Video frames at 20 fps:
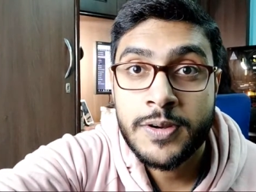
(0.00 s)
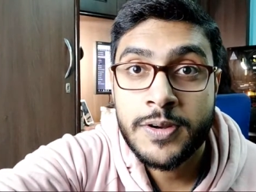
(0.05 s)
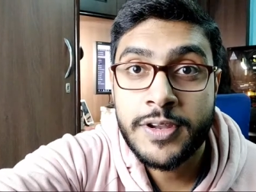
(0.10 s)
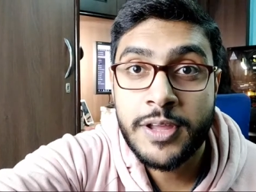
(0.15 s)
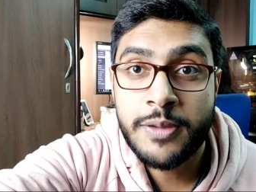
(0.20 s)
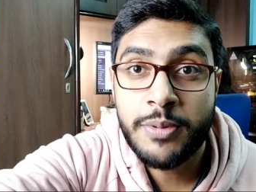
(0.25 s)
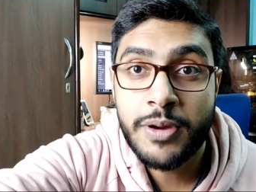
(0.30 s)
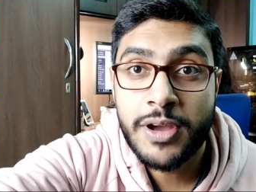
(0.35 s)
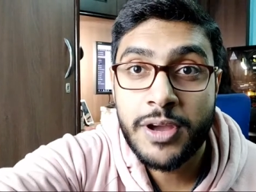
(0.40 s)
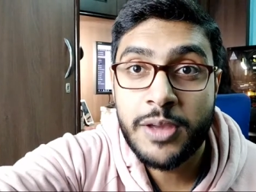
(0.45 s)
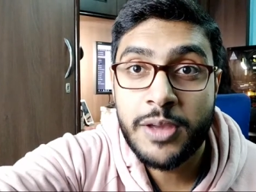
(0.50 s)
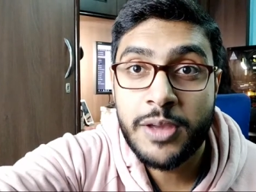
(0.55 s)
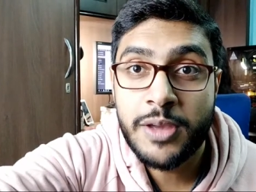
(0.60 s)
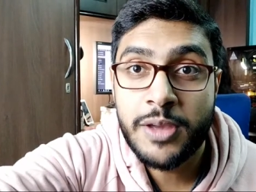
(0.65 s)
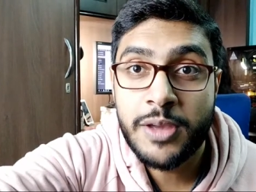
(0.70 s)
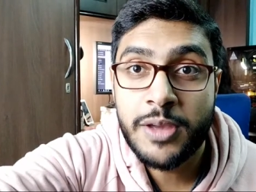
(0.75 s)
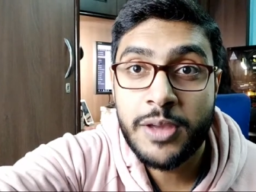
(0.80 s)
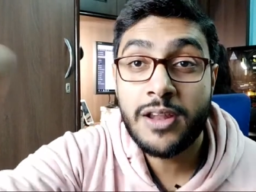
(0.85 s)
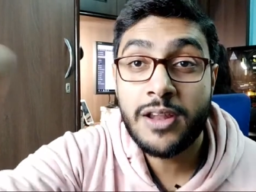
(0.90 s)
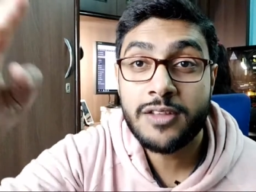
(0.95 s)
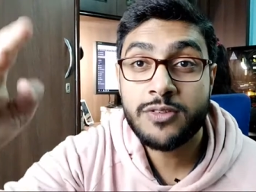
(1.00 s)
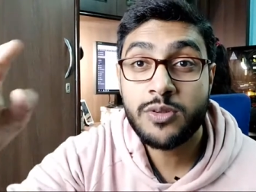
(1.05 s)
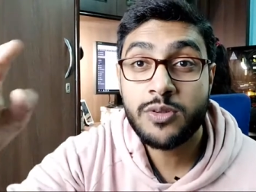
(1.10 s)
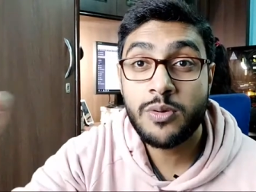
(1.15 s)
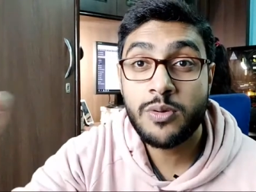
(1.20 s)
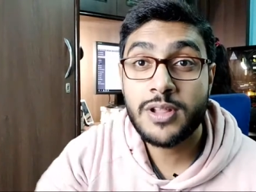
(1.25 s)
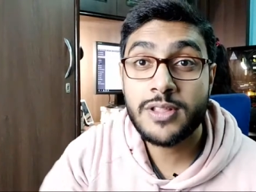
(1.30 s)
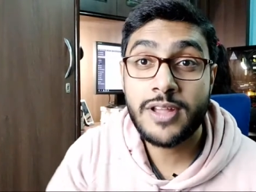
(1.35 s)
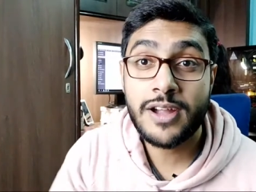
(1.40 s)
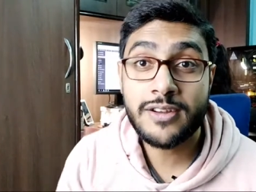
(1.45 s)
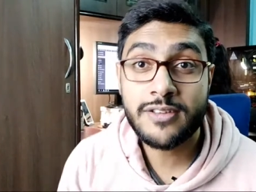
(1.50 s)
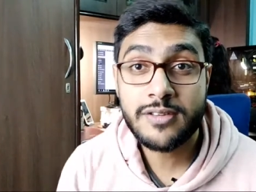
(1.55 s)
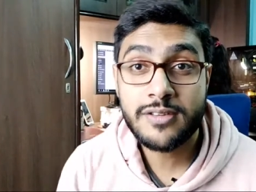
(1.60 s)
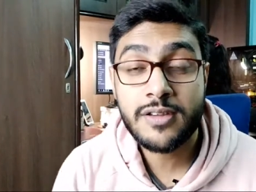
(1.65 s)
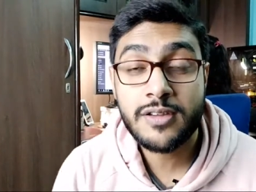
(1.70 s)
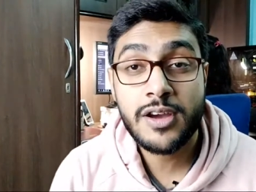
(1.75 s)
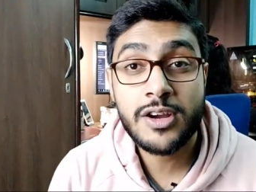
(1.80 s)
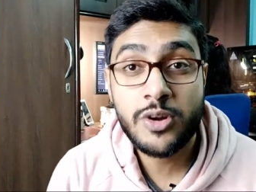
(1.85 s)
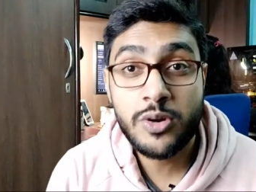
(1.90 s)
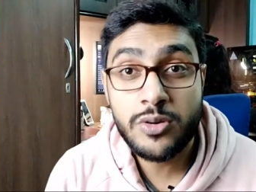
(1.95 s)
debugging PLSQL
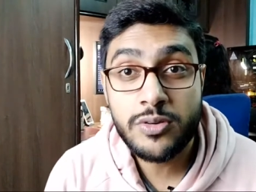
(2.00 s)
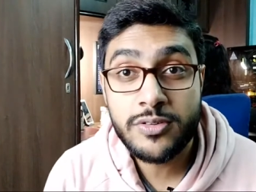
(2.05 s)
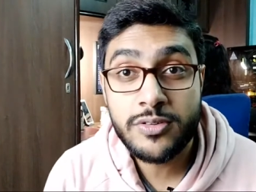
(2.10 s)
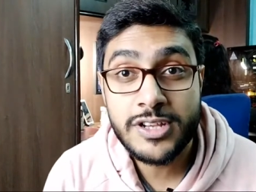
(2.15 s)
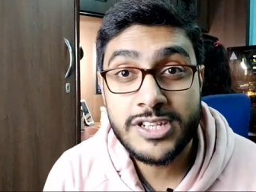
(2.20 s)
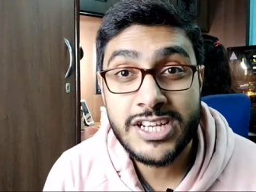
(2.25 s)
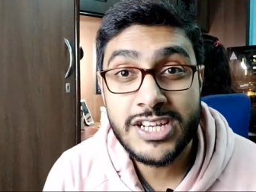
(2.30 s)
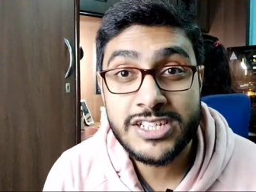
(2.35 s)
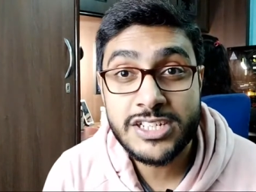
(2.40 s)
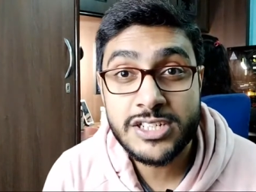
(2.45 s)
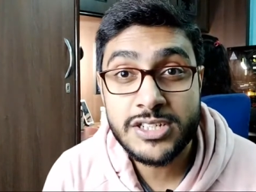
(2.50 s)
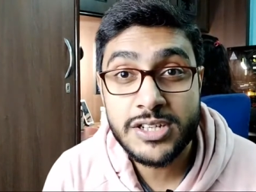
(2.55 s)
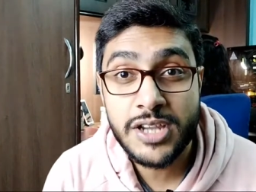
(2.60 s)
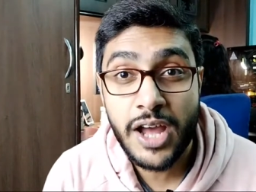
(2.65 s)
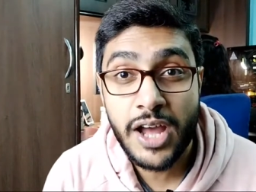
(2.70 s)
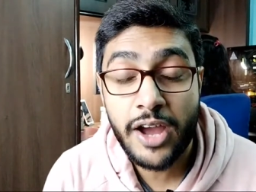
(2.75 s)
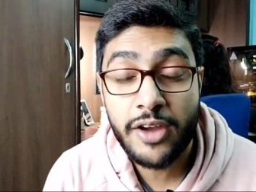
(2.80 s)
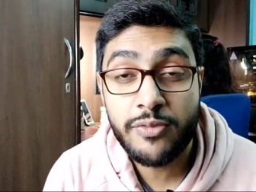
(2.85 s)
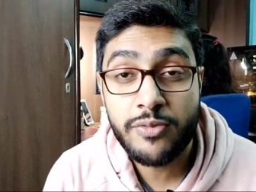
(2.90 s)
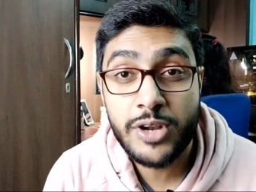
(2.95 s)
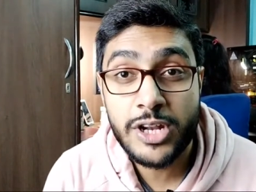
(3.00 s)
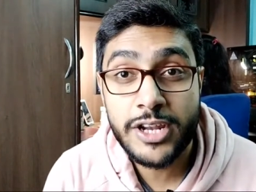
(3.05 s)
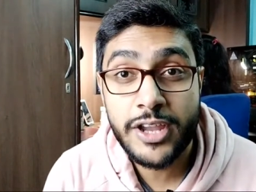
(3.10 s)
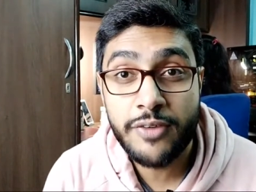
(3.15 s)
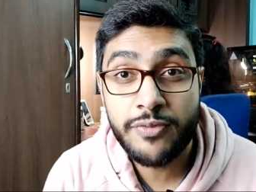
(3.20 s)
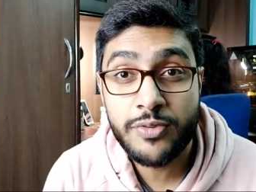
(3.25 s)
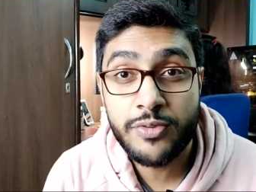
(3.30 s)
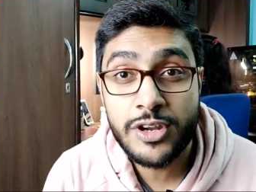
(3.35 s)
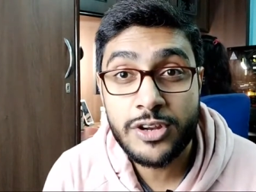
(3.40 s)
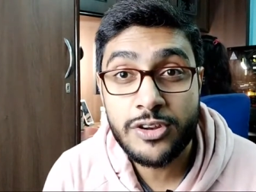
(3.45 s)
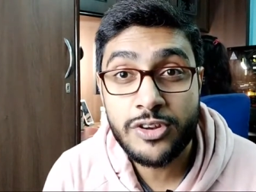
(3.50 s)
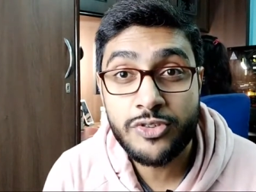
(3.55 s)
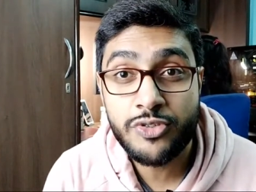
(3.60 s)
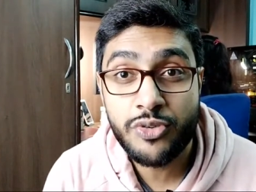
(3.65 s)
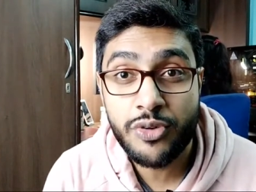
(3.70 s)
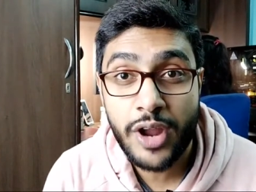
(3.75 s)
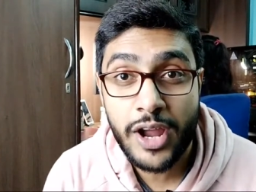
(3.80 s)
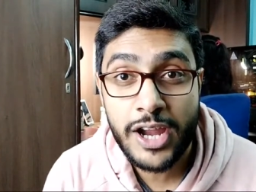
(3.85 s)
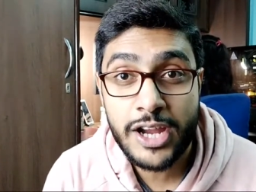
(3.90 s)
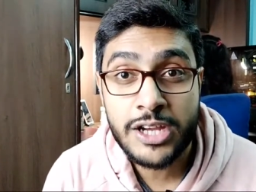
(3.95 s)
that's a good suggestion I will definitely
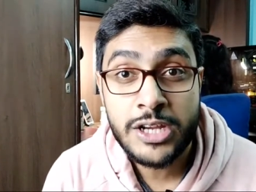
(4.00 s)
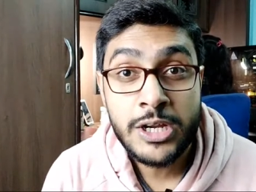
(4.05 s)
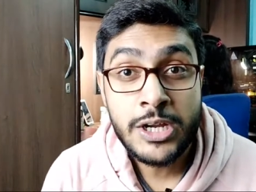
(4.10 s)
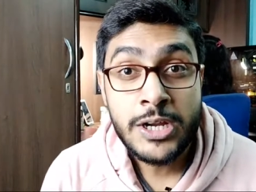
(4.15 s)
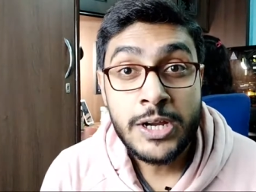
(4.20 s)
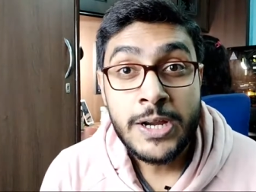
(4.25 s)
try